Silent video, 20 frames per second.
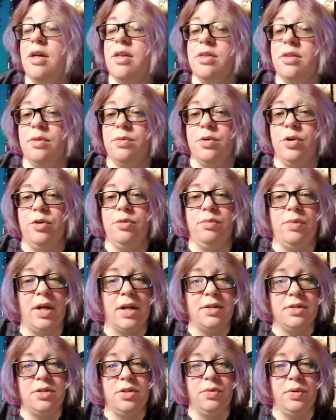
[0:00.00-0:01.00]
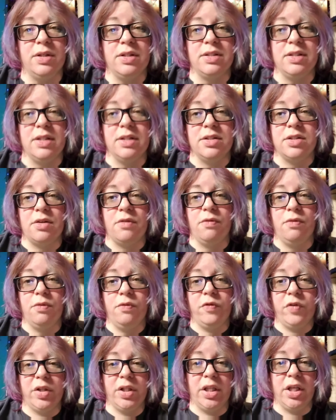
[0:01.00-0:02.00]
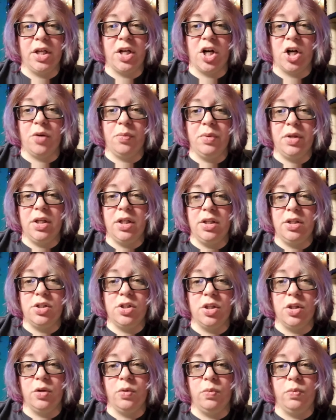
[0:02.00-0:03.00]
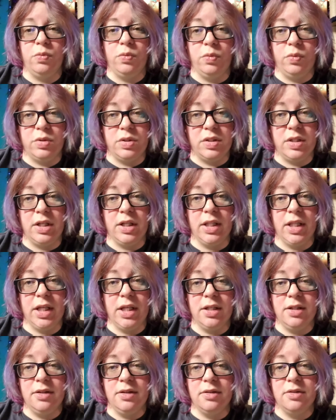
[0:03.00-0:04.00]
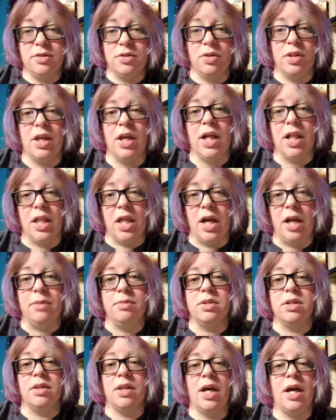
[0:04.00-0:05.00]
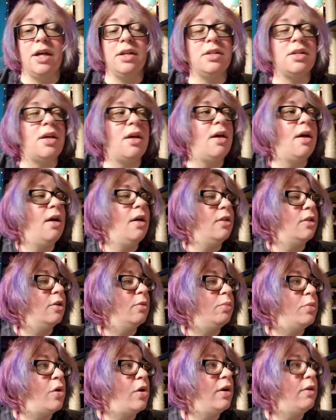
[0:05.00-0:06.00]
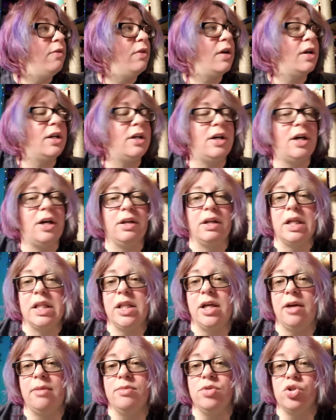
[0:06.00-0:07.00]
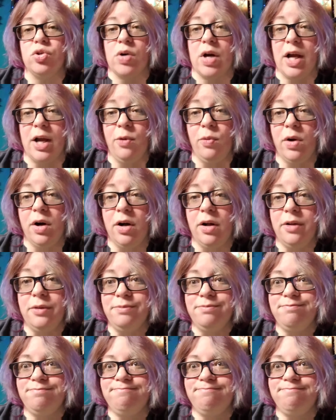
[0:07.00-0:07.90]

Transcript: the room next to us is fully carpeted to the ceiling. So they climbed that. The boy figured out how to climb drywall,